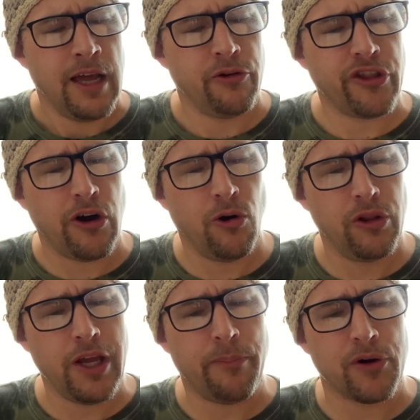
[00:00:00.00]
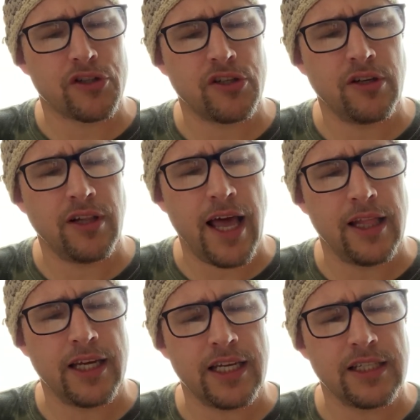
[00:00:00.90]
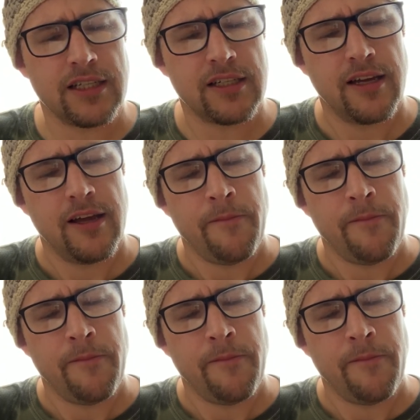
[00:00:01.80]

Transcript: with a wholly personal elegance,